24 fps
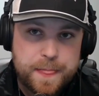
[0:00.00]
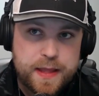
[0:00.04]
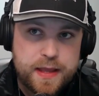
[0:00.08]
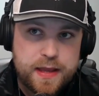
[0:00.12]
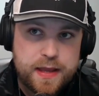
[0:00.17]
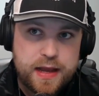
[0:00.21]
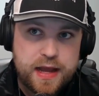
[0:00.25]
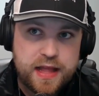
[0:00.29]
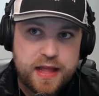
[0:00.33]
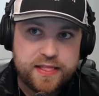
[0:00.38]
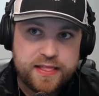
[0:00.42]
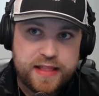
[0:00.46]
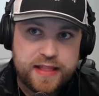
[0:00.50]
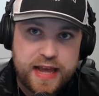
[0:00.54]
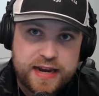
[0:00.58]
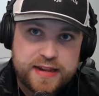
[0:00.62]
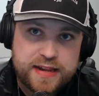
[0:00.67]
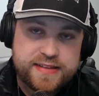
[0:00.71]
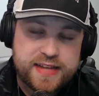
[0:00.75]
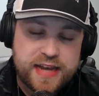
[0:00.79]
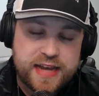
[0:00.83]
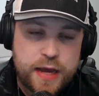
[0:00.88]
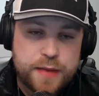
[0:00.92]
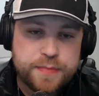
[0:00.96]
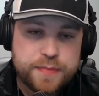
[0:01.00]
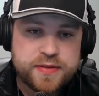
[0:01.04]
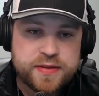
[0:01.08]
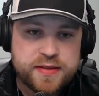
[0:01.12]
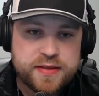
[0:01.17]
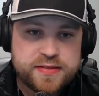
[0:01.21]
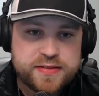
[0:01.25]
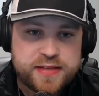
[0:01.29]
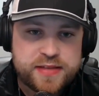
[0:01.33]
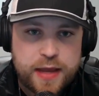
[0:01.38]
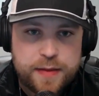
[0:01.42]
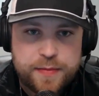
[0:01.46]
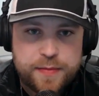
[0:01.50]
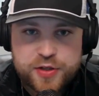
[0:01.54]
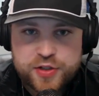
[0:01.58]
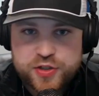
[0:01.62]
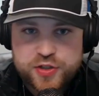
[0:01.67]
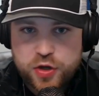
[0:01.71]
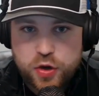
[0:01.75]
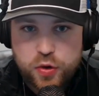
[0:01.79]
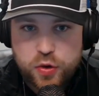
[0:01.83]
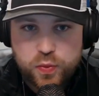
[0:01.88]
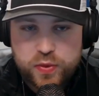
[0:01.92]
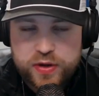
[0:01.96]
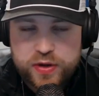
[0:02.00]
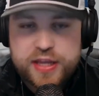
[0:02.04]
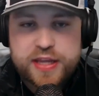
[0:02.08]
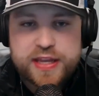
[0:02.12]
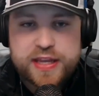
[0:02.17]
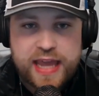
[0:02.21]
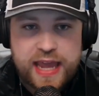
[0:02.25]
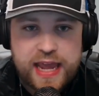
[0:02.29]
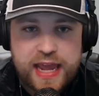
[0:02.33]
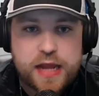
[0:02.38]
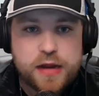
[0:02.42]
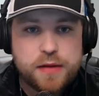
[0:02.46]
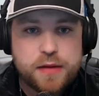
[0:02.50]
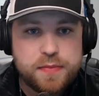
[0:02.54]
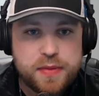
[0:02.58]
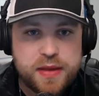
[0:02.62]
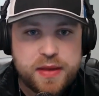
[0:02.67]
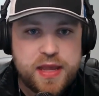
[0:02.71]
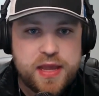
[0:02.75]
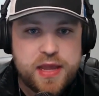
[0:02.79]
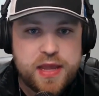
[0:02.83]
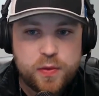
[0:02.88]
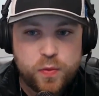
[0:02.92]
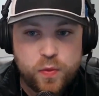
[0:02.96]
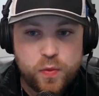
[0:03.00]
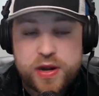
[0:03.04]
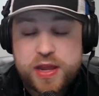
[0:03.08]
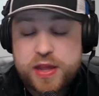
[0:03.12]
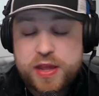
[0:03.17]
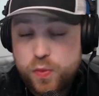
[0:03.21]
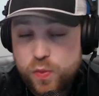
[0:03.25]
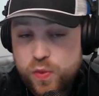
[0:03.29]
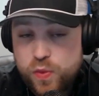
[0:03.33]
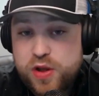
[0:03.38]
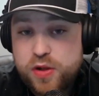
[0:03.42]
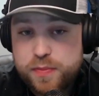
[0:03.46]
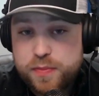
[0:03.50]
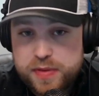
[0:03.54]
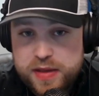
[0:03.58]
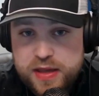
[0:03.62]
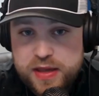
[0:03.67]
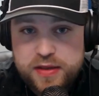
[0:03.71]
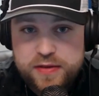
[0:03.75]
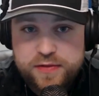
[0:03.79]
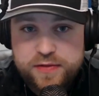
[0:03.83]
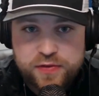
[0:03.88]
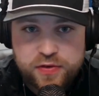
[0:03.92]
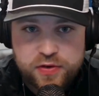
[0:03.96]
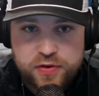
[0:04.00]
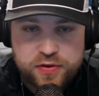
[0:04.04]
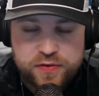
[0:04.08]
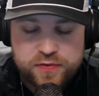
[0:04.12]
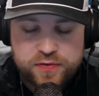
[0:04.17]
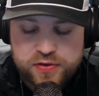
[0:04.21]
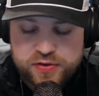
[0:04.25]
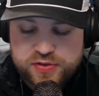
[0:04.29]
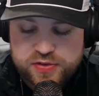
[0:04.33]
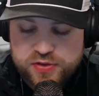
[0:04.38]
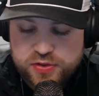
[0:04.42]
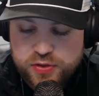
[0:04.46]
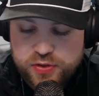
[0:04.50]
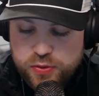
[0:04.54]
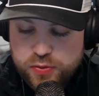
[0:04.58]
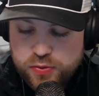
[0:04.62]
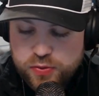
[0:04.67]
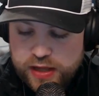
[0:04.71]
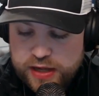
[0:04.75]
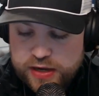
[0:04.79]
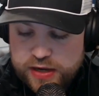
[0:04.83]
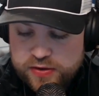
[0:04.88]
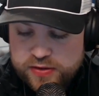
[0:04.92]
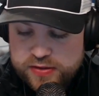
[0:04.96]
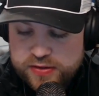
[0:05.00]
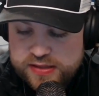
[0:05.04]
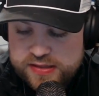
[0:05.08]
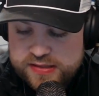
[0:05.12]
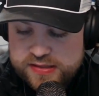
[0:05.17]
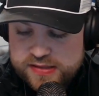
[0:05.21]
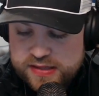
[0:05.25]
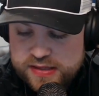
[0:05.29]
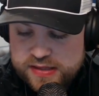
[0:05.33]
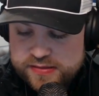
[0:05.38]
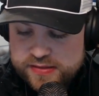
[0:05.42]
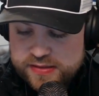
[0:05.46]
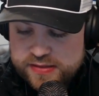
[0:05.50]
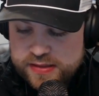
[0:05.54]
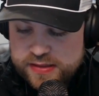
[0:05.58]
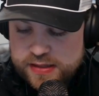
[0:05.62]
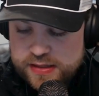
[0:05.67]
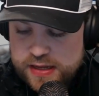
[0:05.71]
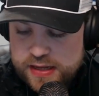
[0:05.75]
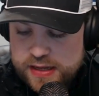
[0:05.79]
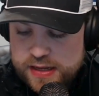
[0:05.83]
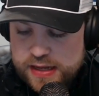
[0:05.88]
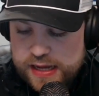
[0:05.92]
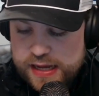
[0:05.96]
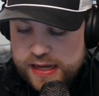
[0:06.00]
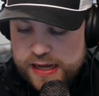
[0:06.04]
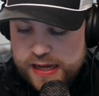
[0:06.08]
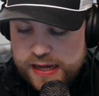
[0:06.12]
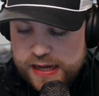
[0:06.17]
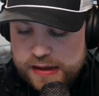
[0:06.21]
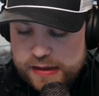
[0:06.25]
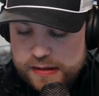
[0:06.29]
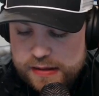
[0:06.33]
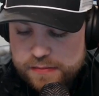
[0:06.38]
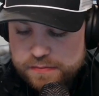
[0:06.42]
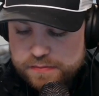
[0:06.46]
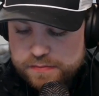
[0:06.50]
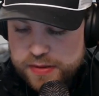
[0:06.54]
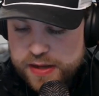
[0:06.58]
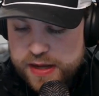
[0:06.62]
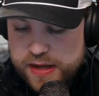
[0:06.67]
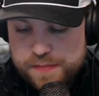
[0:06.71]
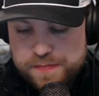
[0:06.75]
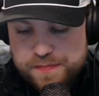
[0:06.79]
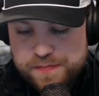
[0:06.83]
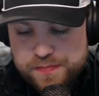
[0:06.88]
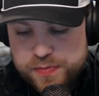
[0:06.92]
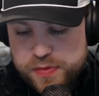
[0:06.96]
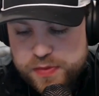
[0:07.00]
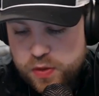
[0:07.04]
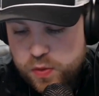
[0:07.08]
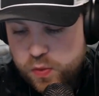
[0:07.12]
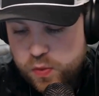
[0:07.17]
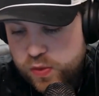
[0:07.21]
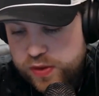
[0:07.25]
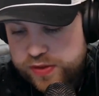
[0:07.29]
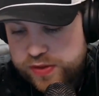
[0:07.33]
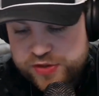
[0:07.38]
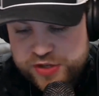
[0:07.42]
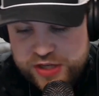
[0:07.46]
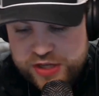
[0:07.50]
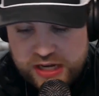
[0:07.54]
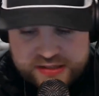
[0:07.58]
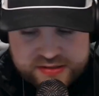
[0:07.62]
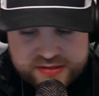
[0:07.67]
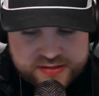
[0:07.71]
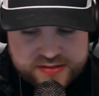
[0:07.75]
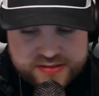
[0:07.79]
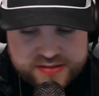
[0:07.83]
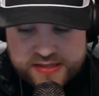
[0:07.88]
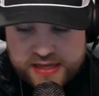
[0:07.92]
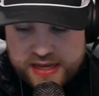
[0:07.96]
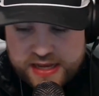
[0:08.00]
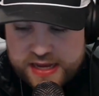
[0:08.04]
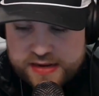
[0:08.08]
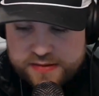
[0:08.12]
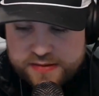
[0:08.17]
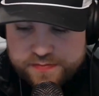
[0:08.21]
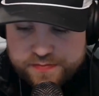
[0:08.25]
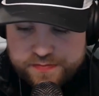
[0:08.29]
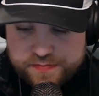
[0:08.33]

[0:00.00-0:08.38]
a lot of times in this game he showed what he can be and what he will be for SLU later in this season. But with Jackson State